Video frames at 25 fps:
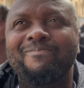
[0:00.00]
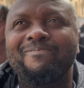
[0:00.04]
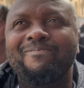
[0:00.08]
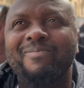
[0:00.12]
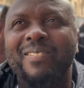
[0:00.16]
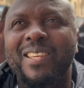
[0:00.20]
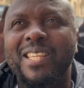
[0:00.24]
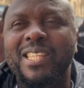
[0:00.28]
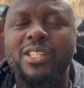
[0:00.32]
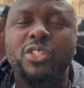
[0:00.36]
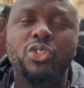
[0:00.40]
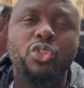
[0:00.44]

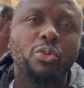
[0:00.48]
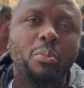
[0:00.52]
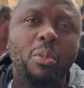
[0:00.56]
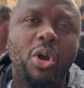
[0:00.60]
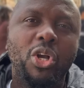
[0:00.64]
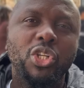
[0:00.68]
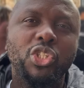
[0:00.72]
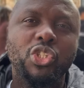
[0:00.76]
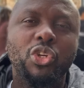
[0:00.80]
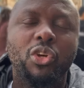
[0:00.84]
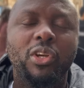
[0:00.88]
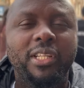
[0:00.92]
is it too
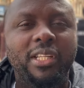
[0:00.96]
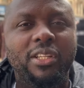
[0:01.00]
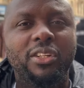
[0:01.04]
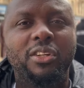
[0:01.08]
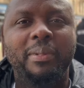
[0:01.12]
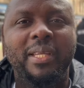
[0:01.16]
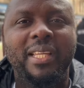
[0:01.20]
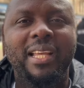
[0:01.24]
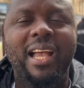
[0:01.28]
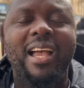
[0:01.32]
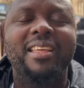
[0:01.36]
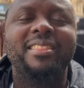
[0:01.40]
much or a little
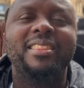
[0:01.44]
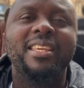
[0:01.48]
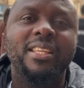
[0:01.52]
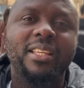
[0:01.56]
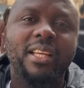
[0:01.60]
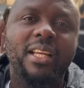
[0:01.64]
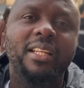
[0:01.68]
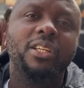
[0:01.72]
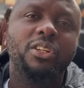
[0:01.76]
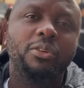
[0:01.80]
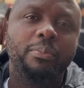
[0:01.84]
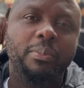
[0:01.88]
bit? I think
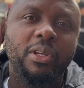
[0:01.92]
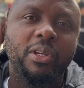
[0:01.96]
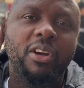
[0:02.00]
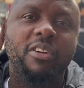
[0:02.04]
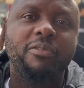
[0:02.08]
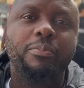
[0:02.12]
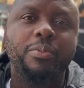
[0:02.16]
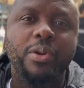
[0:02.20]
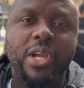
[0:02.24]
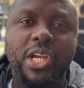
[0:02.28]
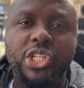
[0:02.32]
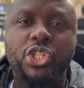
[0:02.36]
a little bit
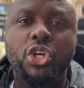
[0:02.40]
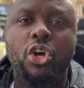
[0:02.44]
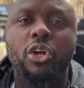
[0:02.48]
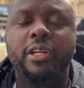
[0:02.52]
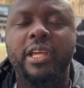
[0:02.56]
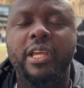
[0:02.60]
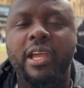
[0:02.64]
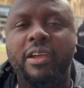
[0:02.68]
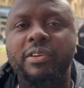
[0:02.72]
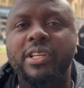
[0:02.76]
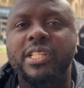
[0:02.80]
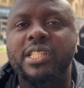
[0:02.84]
of pressure on
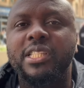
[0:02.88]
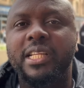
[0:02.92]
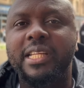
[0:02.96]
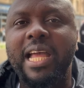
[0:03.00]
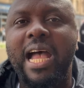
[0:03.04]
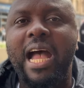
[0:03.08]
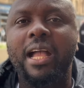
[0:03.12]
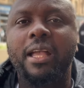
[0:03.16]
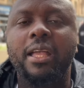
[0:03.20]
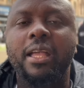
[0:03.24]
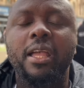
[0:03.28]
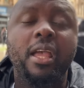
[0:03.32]
Erik Ten
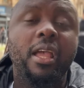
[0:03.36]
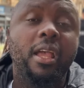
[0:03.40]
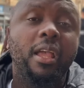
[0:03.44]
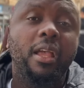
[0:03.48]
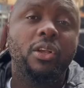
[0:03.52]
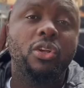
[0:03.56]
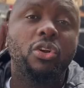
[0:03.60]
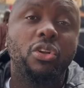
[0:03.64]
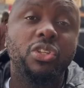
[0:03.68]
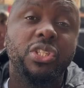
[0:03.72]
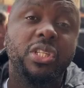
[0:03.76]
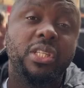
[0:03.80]
Hag,
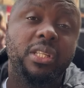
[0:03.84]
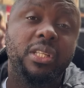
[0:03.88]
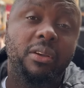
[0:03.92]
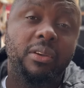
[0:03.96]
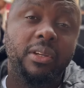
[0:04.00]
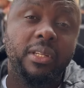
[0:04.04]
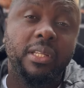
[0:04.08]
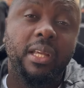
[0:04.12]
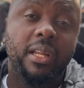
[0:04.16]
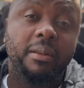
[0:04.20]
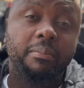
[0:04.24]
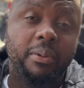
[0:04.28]

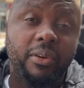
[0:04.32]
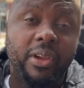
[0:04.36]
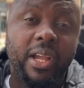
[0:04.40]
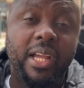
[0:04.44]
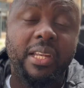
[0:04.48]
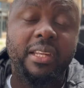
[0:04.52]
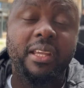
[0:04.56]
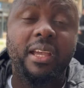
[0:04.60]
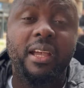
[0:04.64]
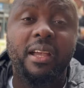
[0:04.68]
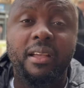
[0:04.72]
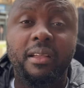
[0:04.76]
considering that
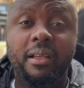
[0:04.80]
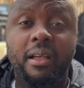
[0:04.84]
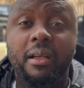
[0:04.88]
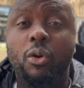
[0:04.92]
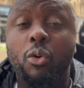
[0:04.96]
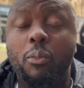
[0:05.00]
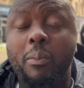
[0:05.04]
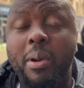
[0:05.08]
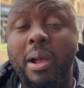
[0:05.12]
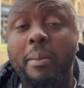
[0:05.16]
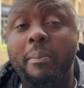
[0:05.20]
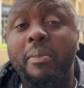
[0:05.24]

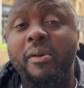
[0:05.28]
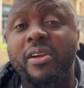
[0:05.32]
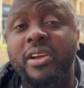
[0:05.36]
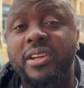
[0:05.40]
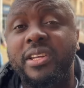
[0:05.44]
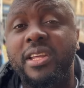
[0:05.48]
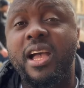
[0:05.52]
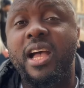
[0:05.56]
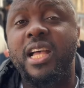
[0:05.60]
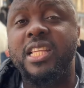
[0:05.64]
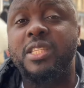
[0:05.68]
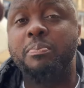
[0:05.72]
Omar
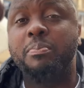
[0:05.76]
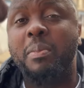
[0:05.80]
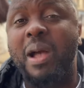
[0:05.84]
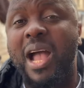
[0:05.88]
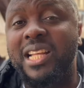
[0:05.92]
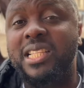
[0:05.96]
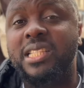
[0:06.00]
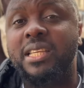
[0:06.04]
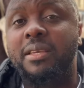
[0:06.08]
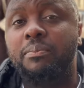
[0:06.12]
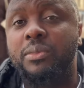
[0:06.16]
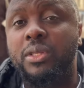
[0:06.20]
Berada has
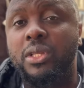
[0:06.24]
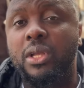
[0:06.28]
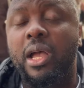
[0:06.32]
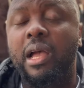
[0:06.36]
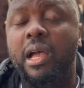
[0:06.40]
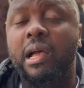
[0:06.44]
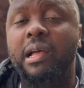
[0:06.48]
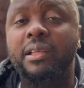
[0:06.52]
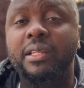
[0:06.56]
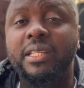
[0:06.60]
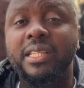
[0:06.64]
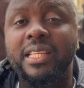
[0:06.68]
backed him
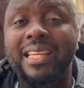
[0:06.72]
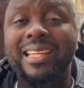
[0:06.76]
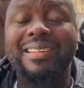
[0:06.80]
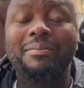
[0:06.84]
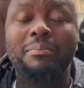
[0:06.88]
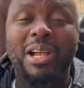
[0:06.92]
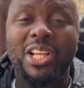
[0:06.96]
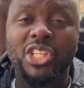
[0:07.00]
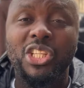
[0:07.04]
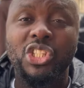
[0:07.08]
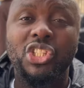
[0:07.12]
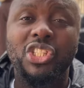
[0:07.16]
in
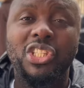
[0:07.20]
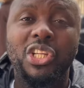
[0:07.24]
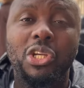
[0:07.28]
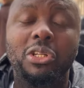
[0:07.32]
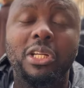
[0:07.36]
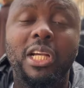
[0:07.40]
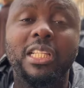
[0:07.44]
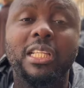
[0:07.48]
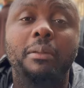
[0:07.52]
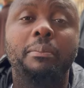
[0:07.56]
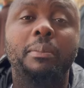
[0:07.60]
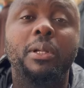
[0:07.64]
Manchester
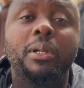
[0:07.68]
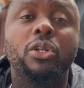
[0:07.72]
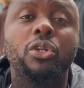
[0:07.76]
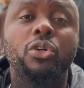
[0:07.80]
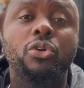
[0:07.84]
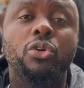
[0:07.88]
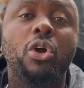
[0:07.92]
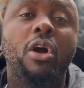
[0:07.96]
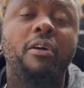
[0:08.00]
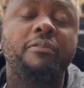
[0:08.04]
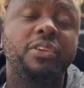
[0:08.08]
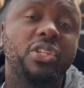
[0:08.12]
United. But
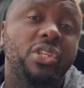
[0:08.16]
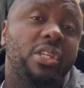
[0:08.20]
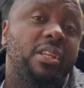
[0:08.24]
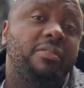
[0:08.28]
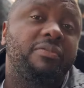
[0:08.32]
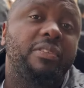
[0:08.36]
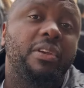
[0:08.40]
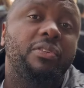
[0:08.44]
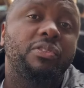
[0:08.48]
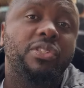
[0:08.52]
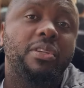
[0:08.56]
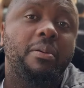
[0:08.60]
look, obviously, if
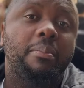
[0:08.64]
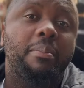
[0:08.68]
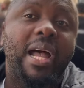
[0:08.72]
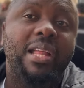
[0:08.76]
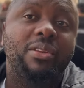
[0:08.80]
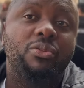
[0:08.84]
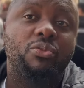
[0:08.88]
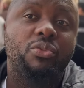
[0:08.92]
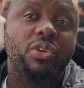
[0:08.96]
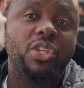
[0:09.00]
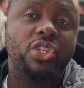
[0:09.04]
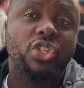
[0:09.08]
there's a
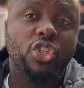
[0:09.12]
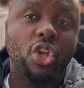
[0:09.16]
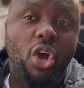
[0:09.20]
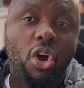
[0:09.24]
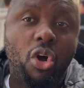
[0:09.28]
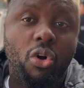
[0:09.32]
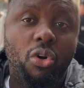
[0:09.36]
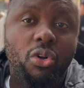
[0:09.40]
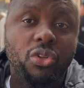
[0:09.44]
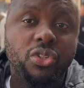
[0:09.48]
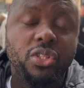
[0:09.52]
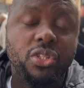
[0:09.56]
bad
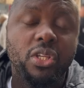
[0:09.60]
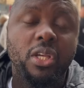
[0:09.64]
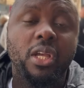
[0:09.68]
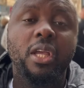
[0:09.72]
result,